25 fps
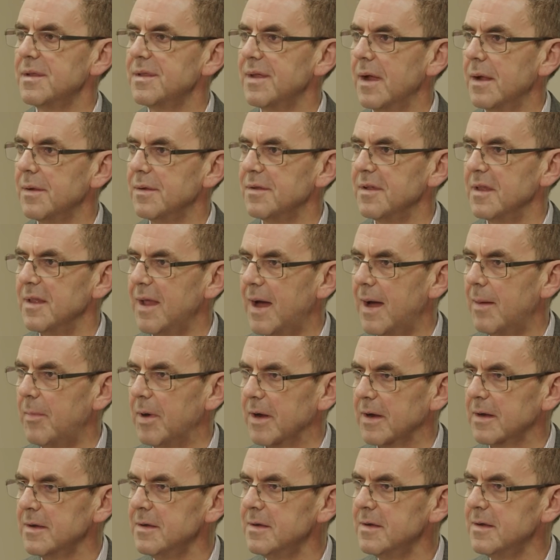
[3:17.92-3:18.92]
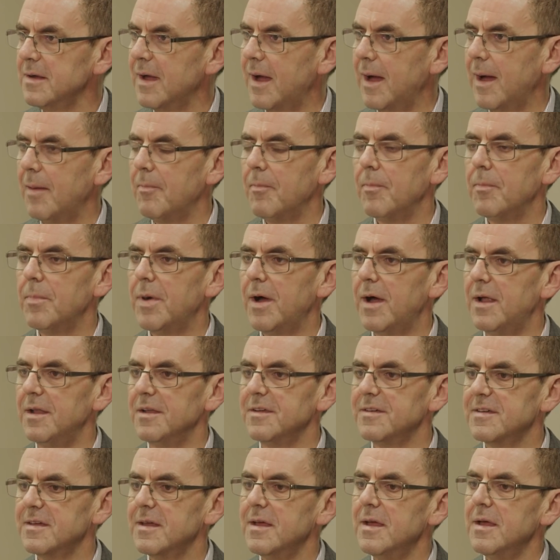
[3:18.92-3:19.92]
sounds alarming,
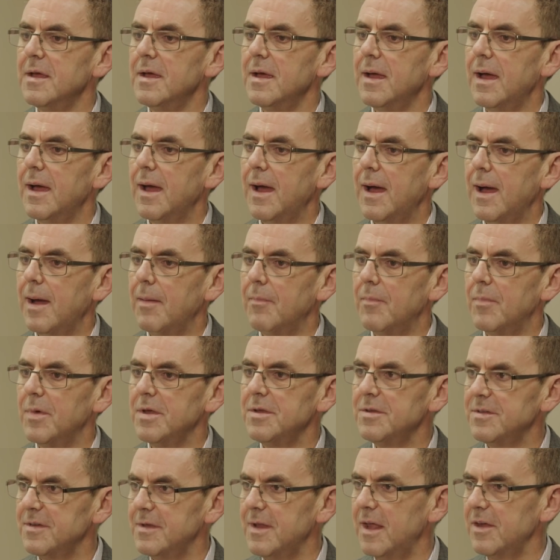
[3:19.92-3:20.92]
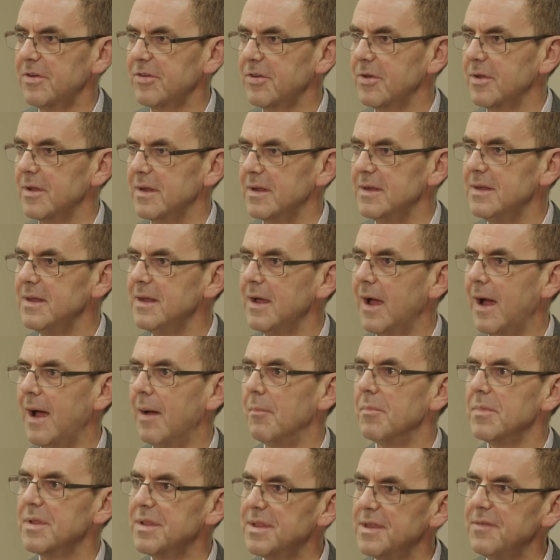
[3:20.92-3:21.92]
but internationally,
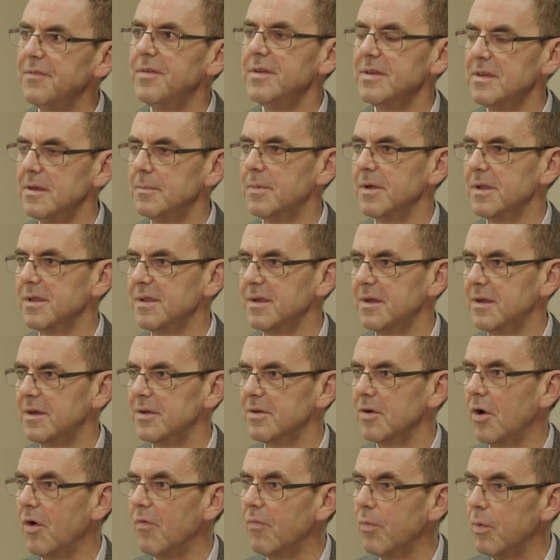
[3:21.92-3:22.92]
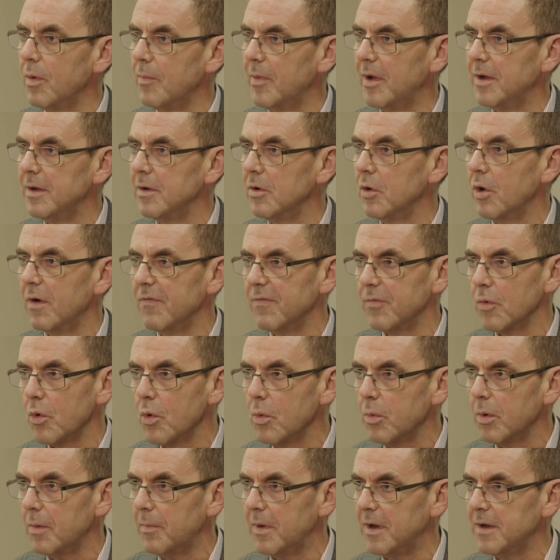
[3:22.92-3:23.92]
70% of all
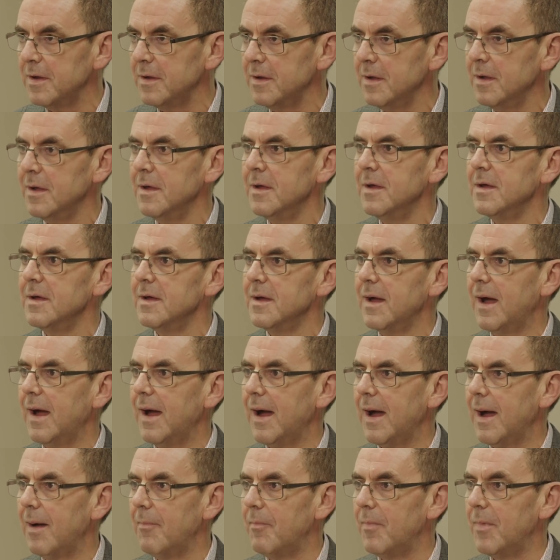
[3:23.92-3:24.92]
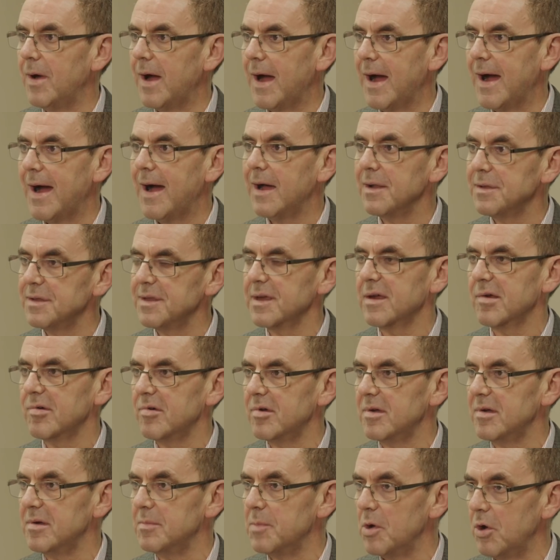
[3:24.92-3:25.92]
women are
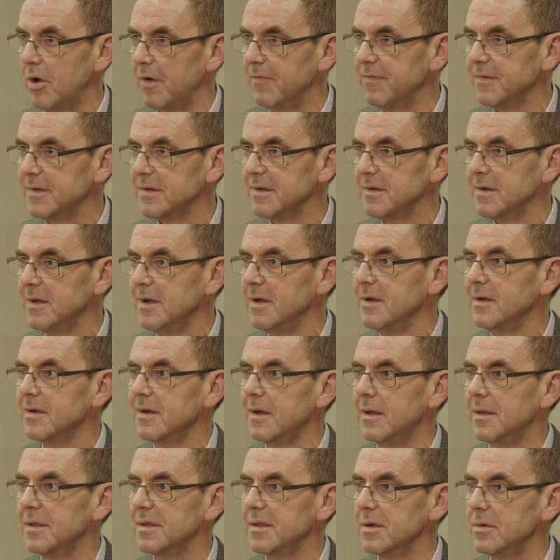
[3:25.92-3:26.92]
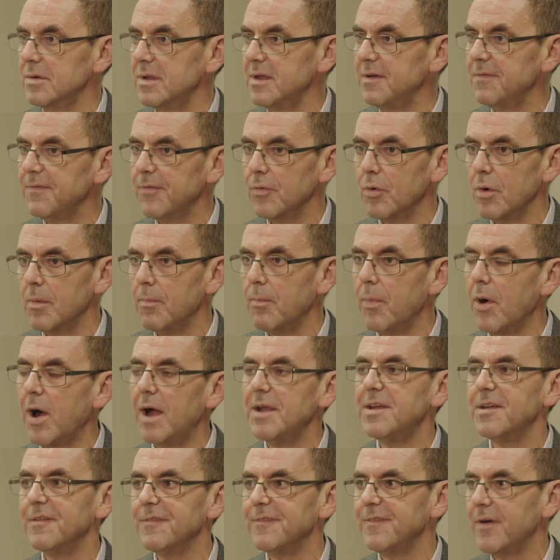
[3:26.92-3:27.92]
secondary births. And so therefore, by
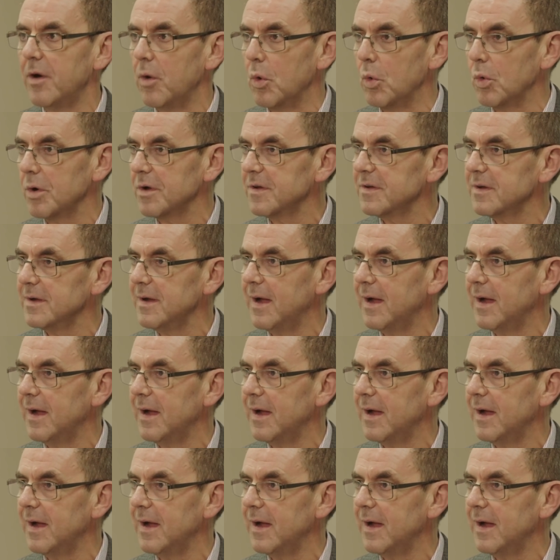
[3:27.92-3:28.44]
default,